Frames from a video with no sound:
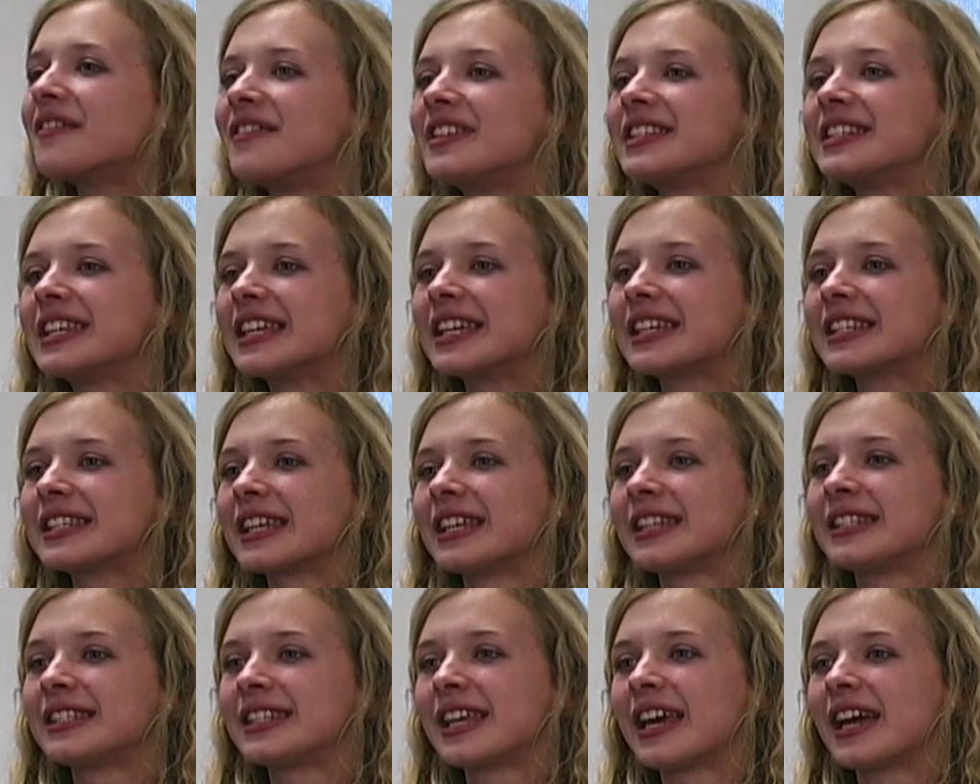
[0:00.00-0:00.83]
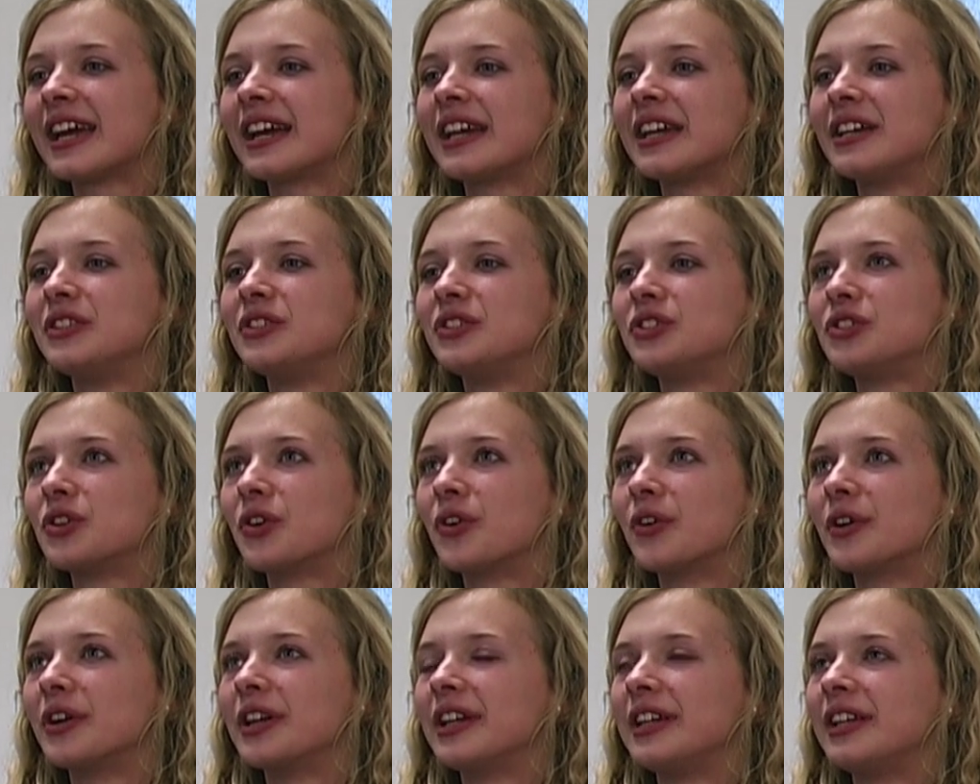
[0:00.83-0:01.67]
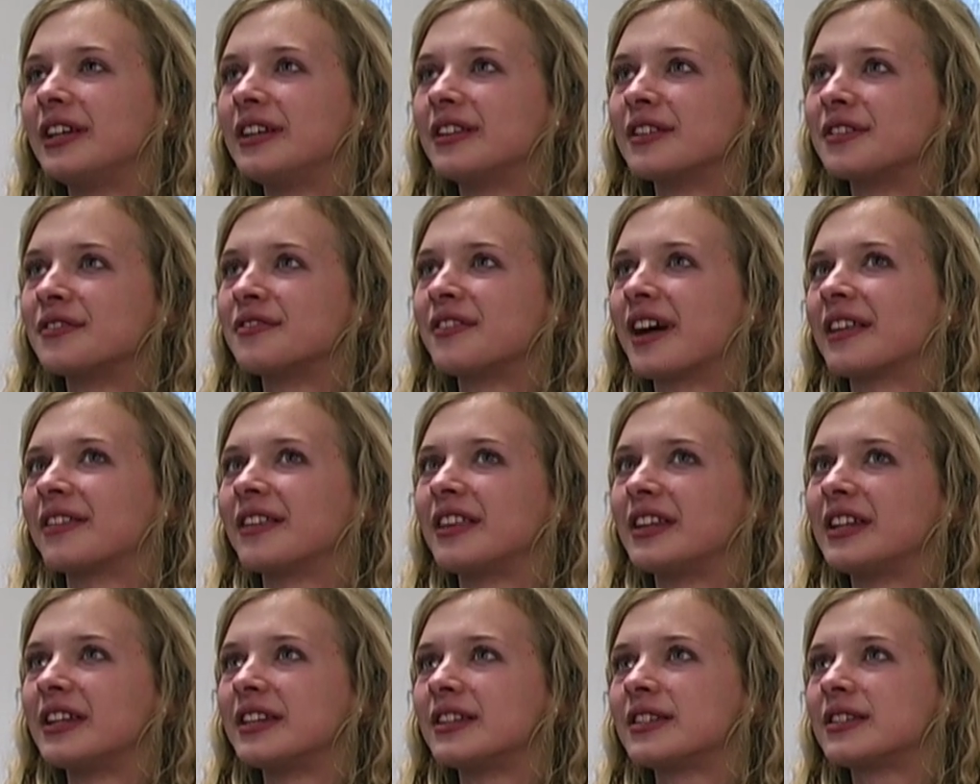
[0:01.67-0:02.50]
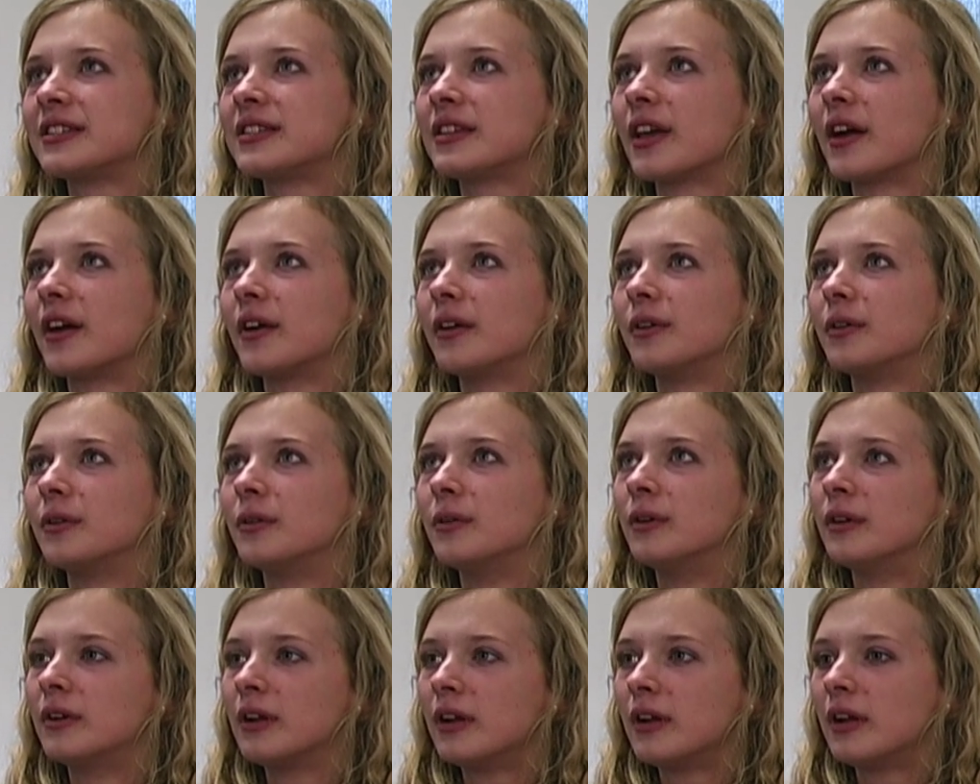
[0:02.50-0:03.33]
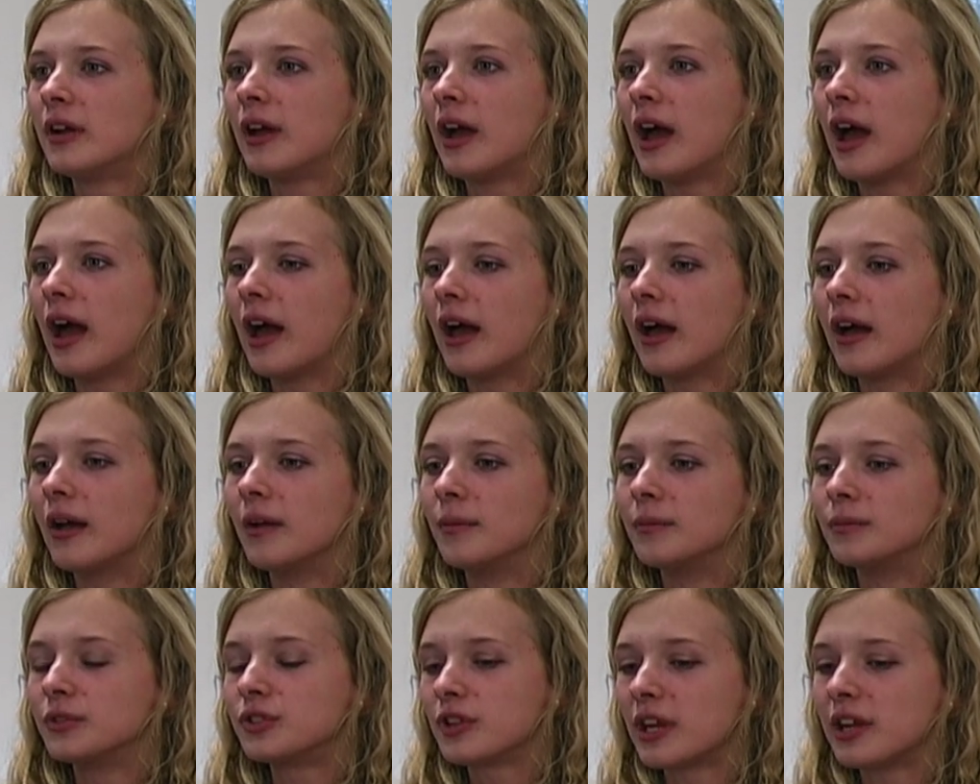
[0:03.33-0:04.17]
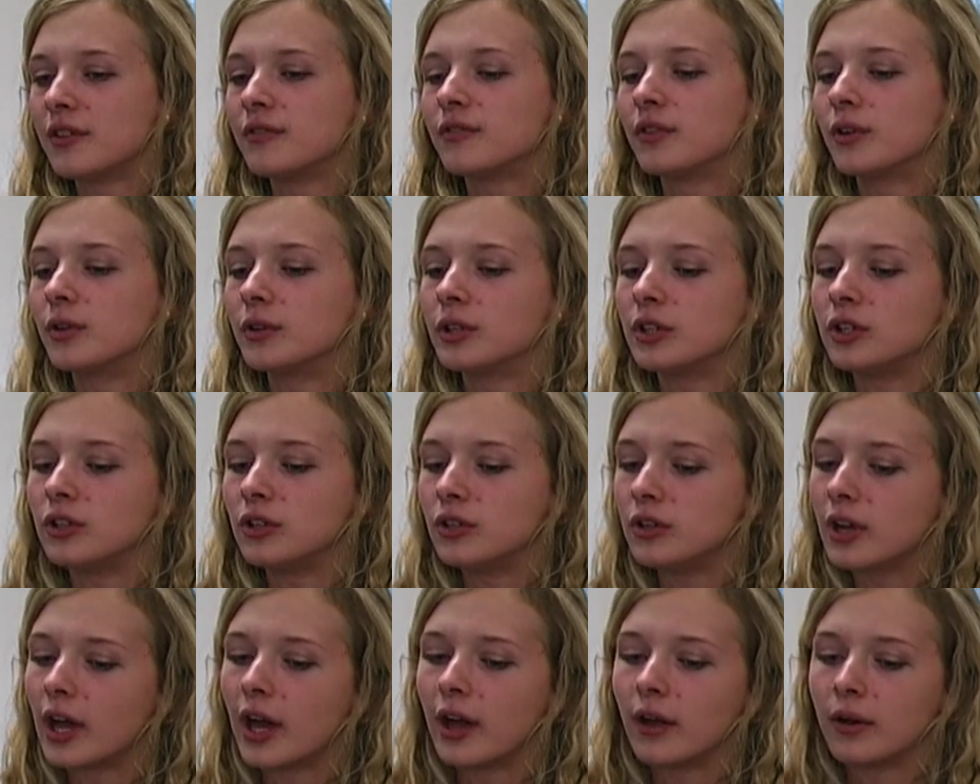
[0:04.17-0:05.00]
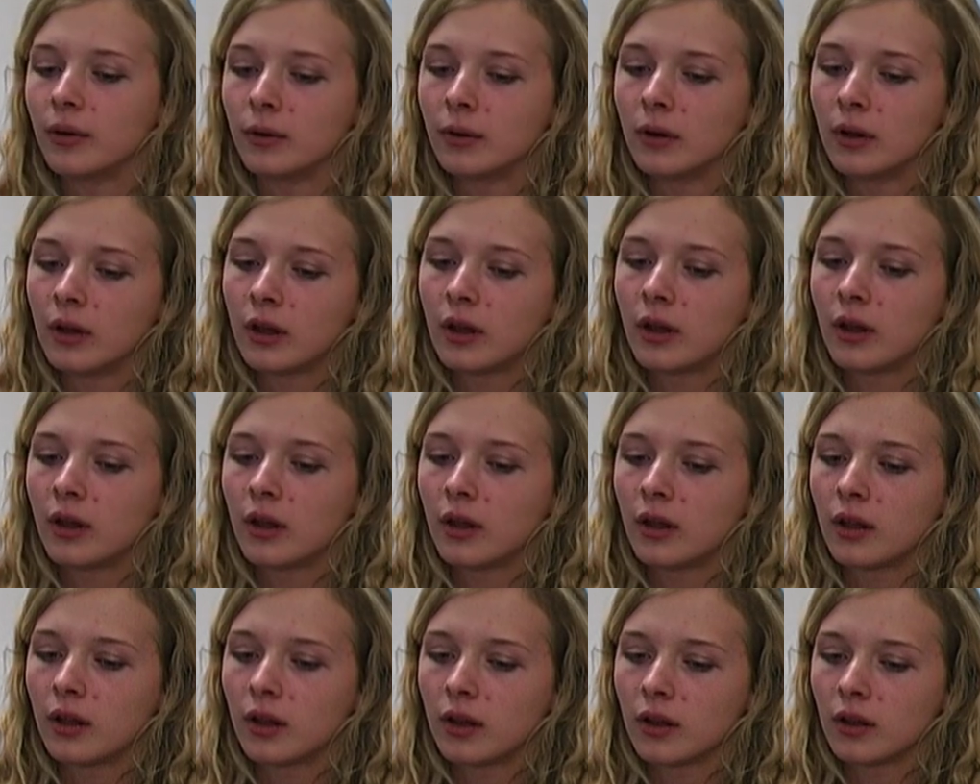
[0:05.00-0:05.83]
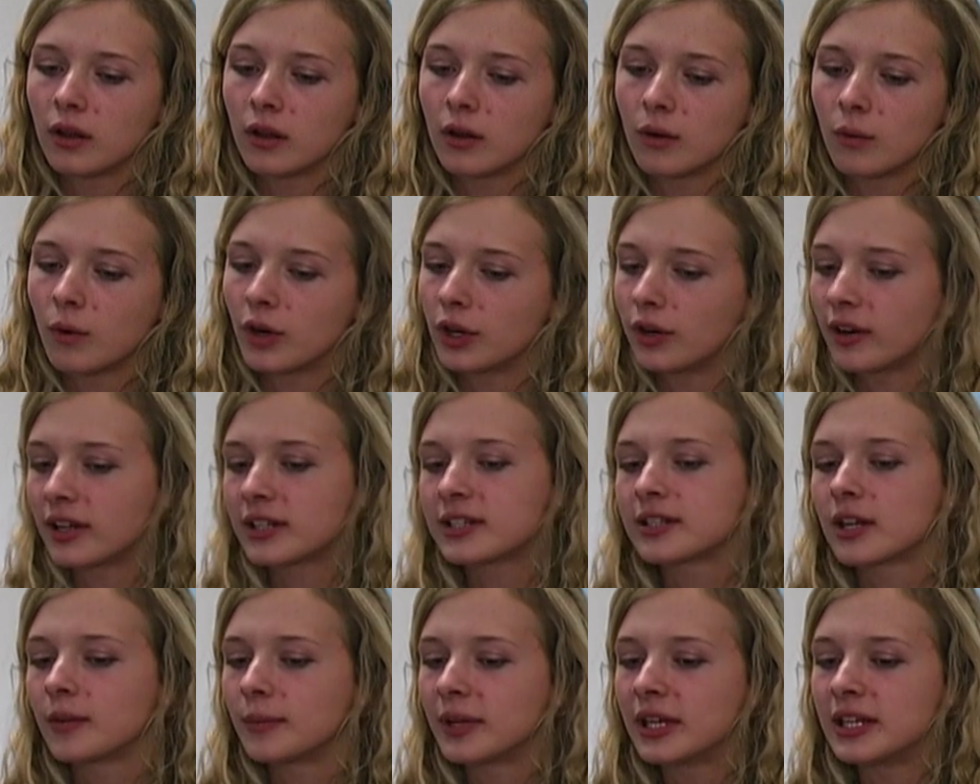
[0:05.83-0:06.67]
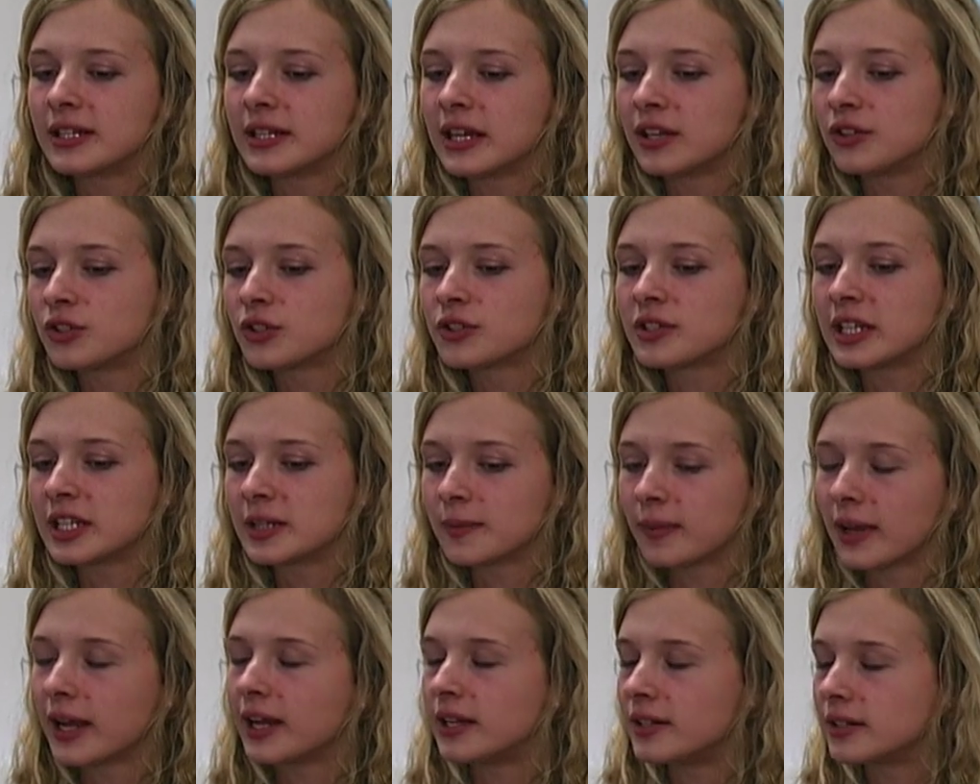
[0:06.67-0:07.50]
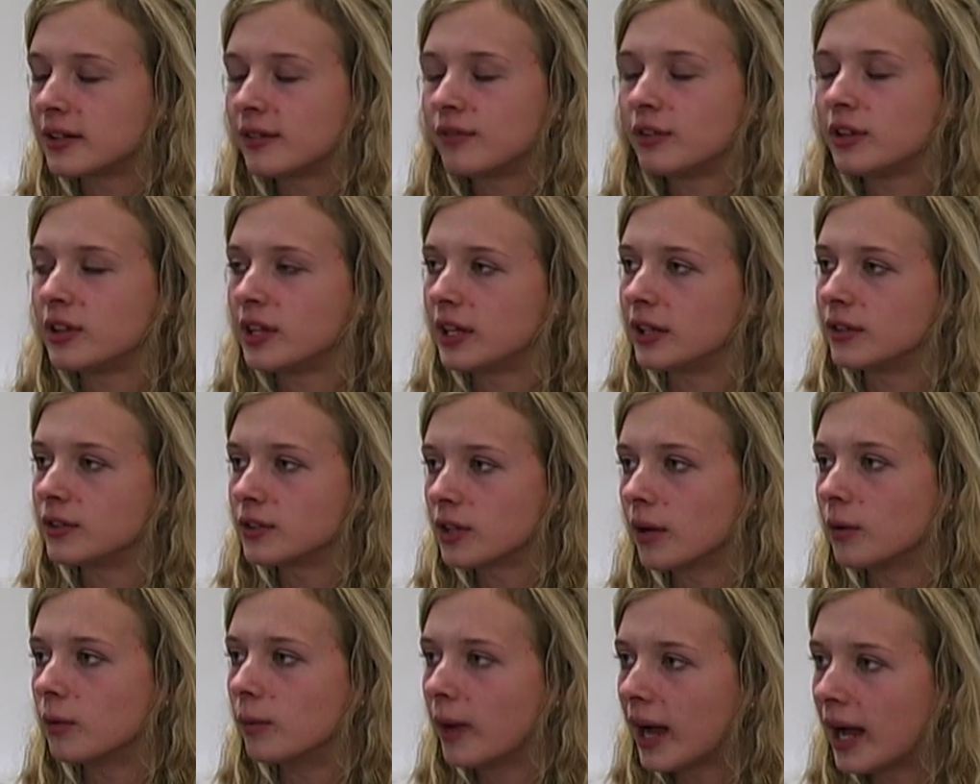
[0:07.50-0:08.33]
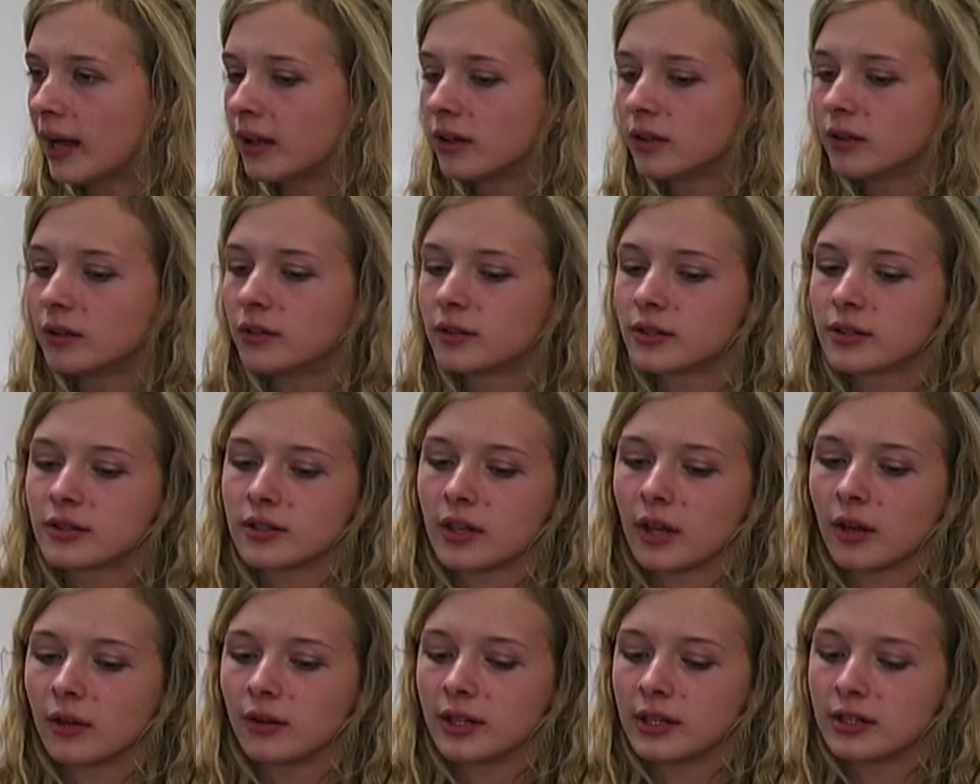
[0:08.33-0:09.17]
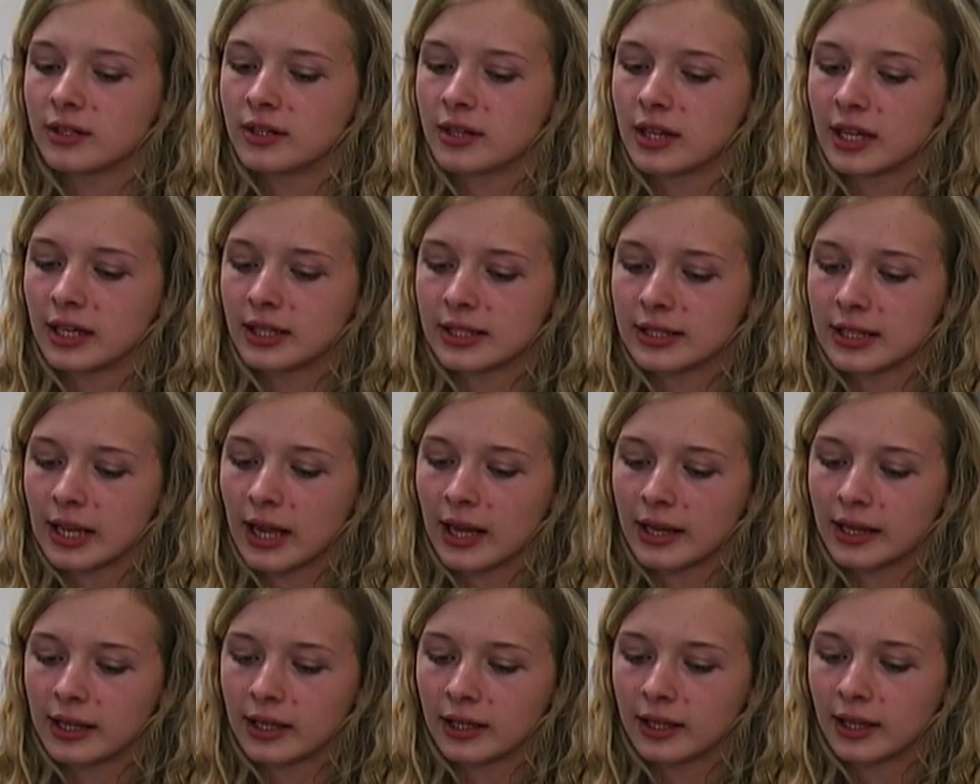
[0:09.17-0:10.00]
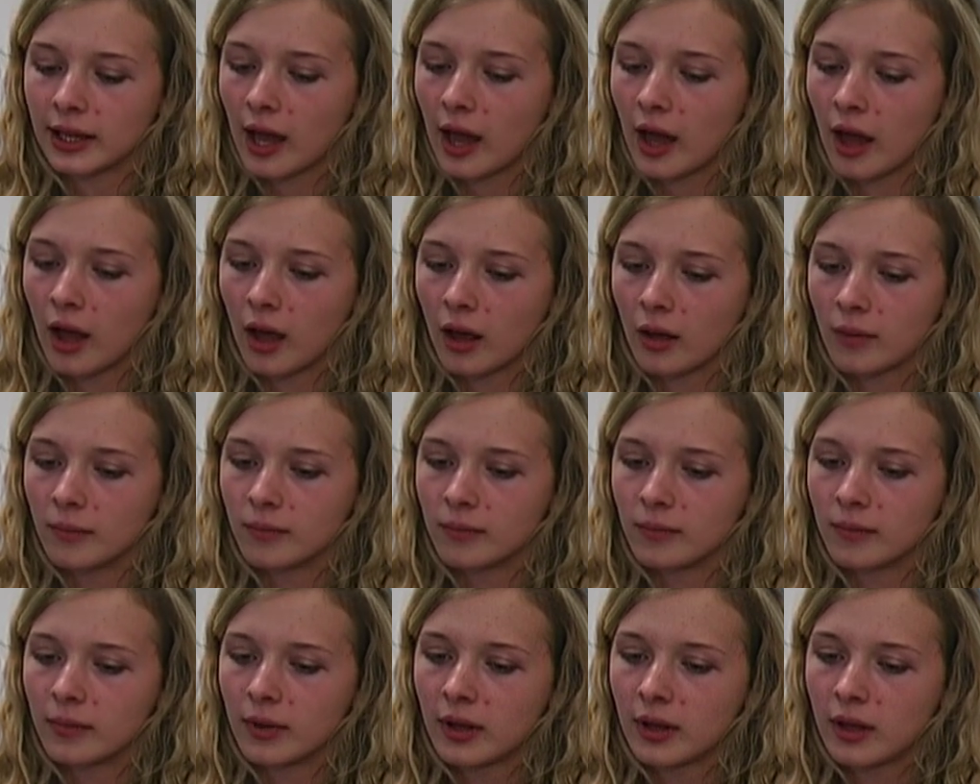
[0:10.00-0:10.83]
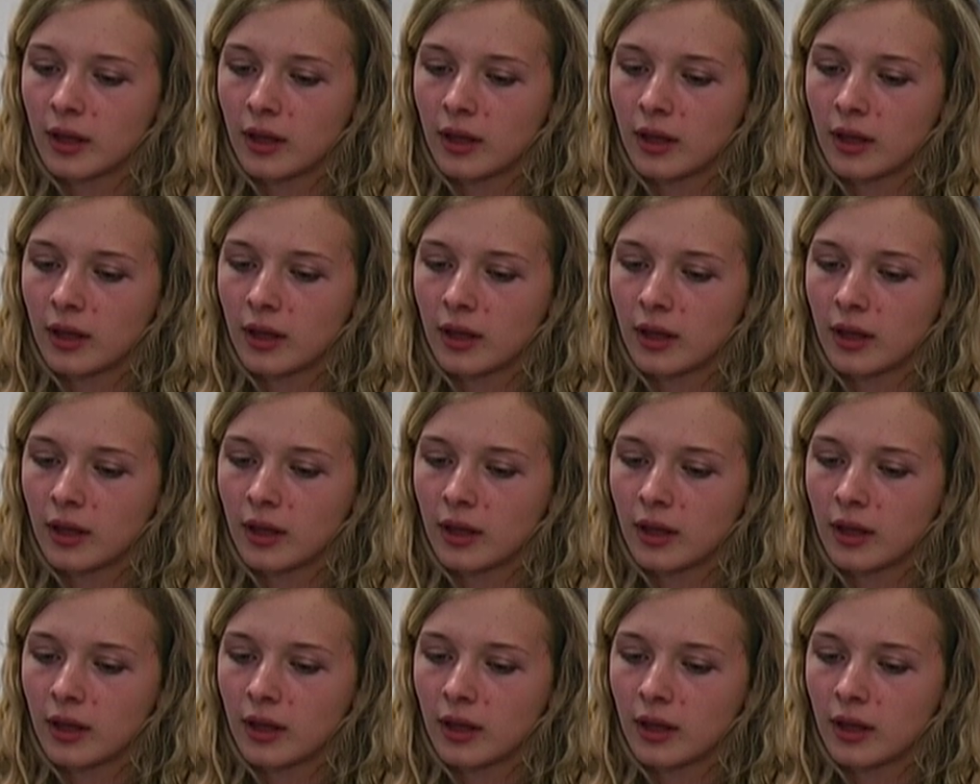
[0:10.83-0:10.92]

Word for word: Physics, I'd say I enjoy the fact that it's so um, straightforward and you know what your answer are because it just explains everything so well. So there's things like um,